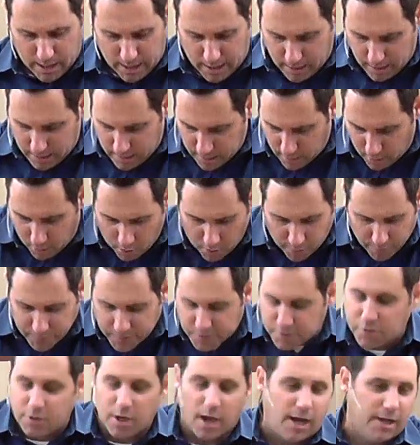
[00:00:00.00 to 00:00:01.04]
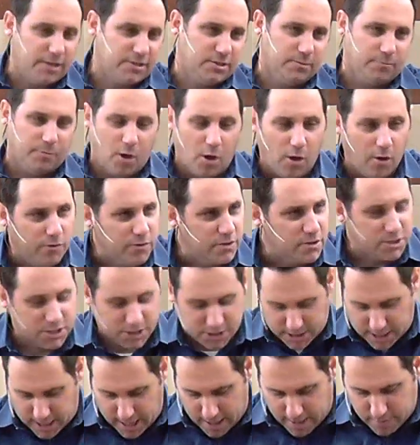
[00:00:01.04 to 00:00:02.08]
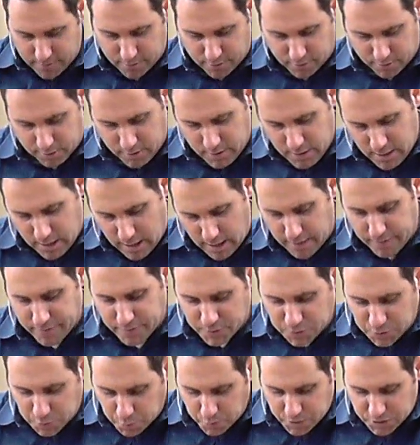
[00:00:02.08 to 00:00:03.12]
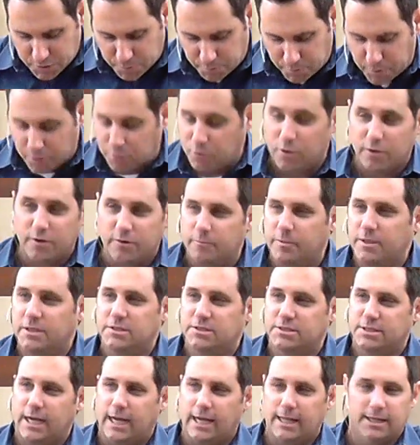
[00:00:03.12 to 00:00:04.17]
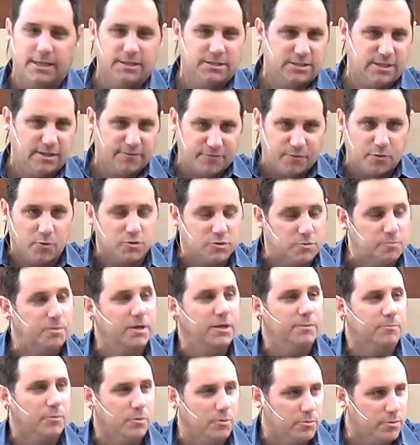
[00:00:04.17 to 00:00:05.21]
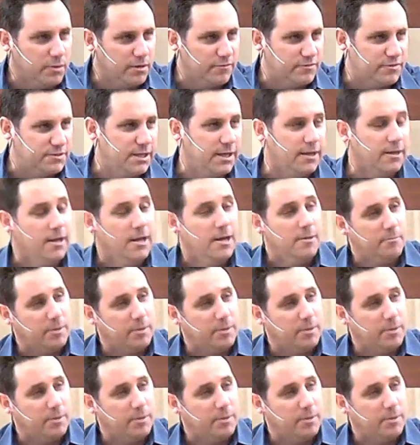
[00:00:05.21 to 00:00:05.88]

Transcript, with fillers: Uh, and all this gossip, all this slander, uh, this whispering could have been silenced if those people would have said.